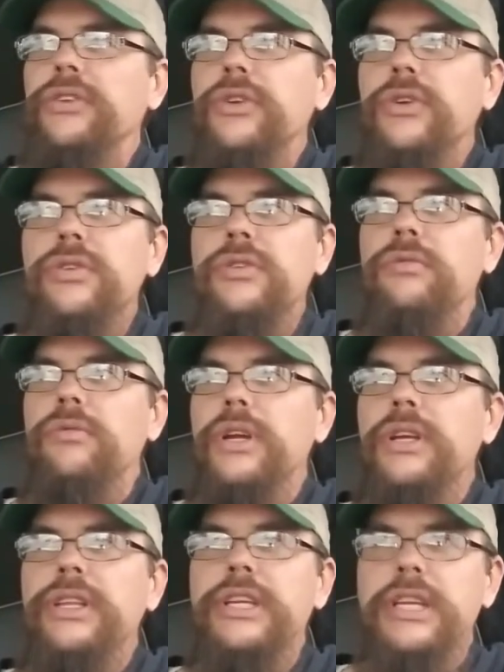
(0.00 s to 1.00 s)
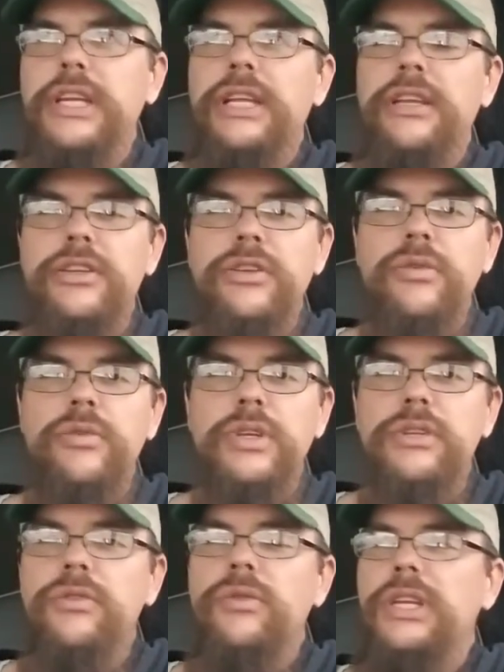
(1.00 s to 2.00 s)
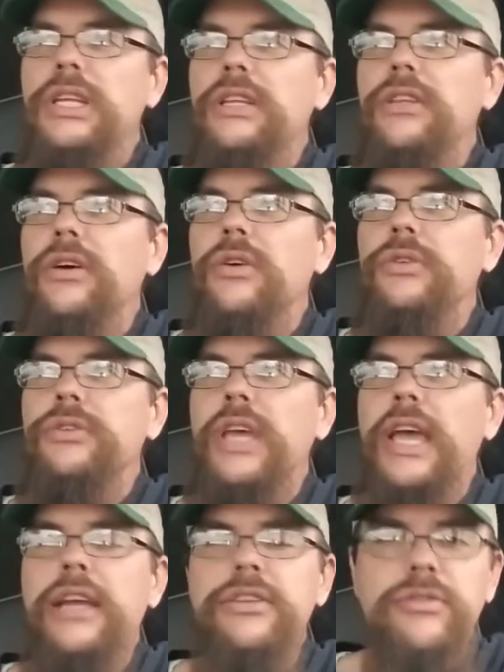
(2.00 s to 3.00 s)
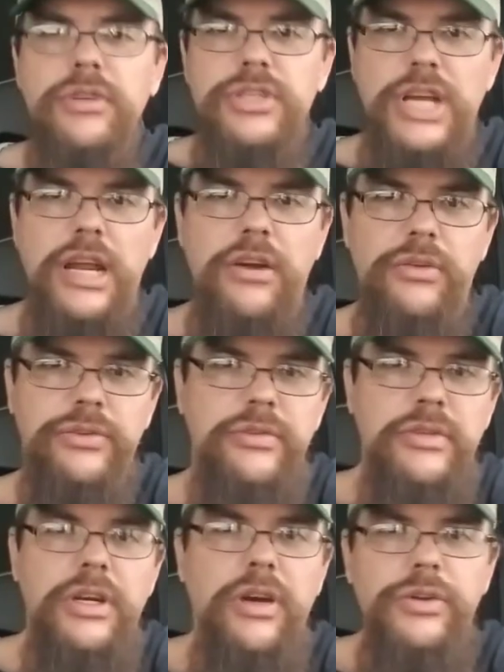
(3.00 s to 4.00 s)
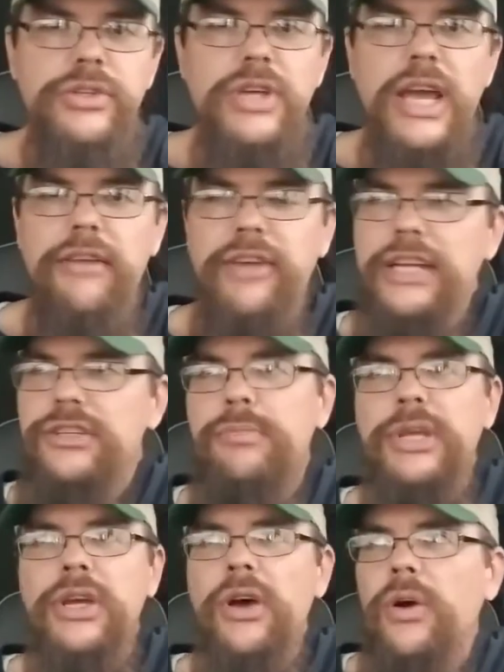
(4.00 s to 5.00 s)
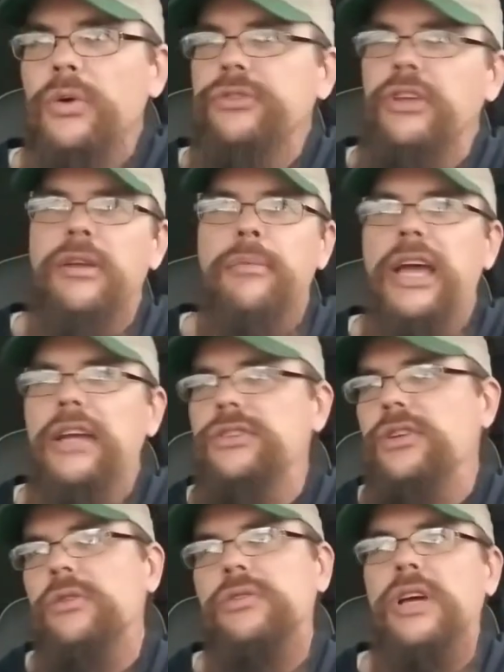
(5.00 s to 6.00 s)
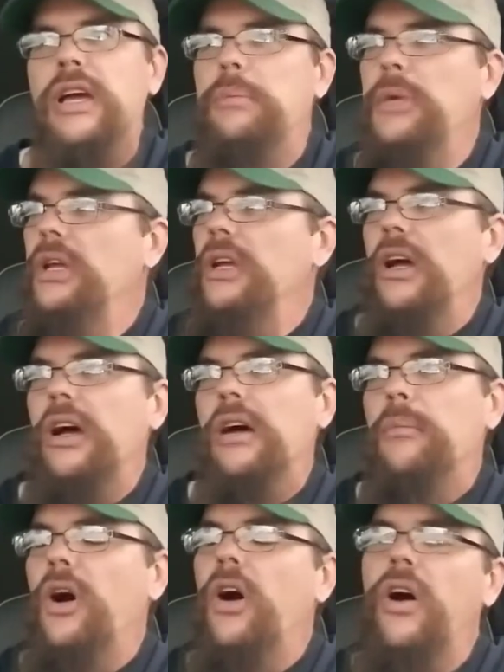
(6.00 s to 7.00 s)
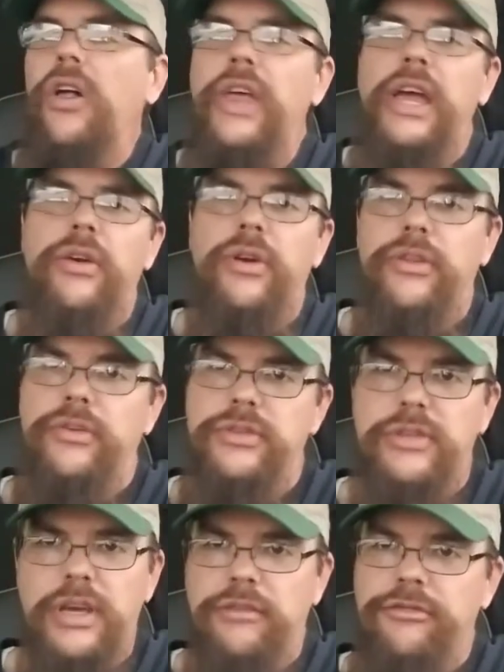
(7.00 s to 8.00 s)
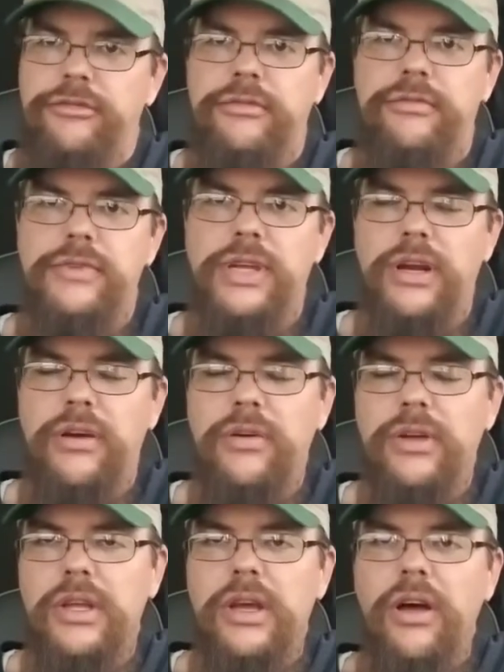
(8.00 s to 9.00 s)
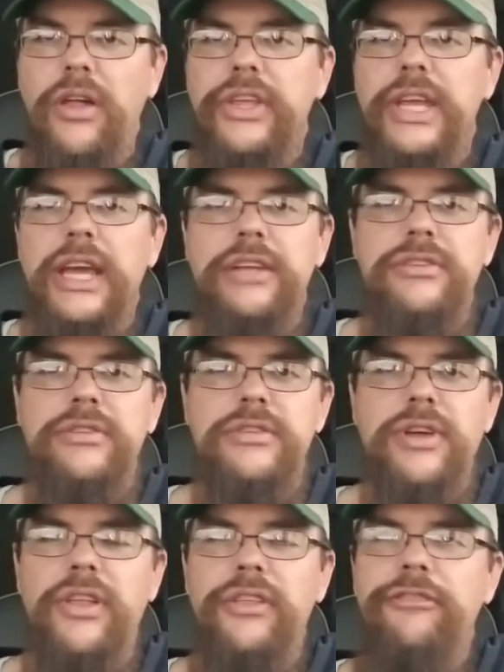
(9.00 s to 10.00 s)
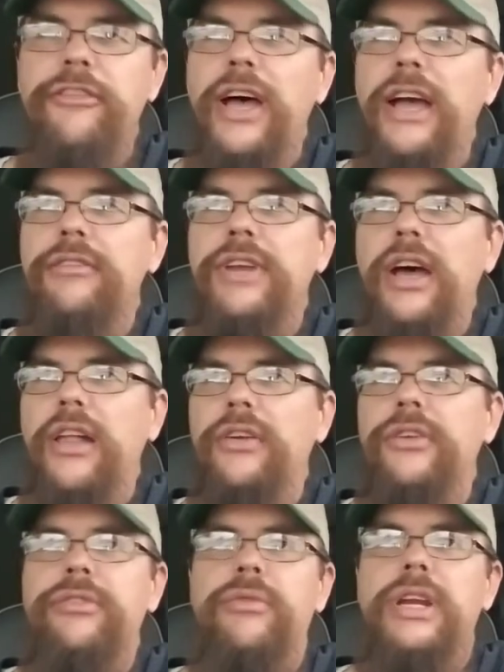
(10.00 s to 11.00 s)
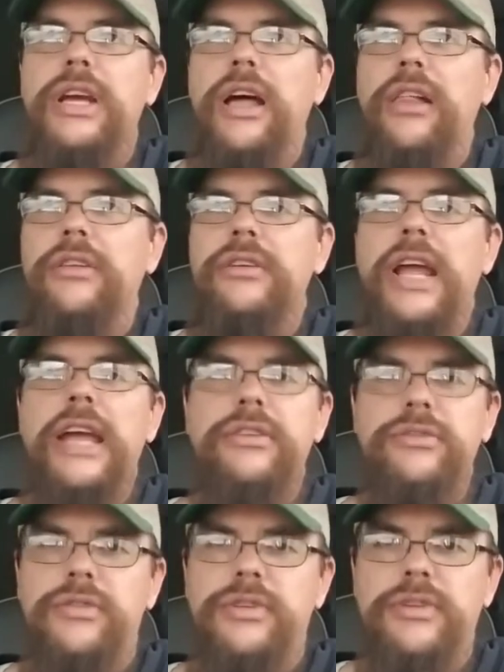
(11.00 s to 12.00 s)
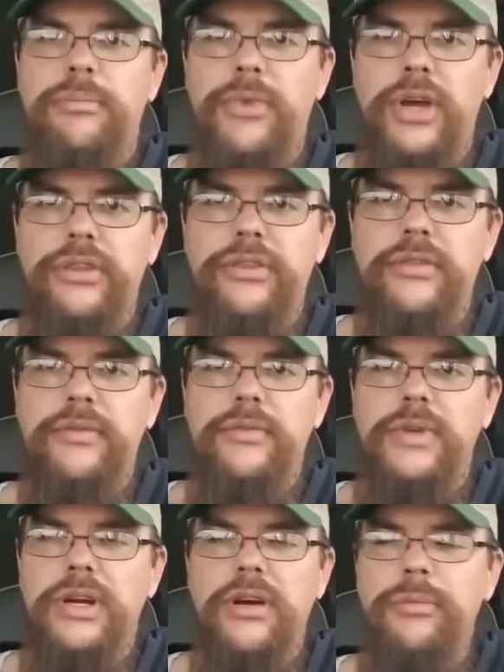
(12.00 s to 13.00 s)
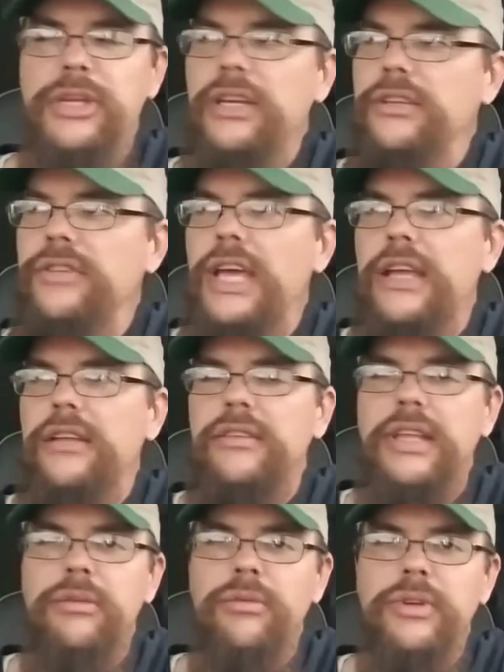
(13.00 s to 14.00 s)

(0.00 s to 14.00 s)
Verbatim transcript: do you really need it? Do you do you need those extra channels? You know, do you have HBO, Cinemax, Showtime, um, all that other stuff? You know, all the extras, all the five dollar, three dollar extras a month. You know, because they they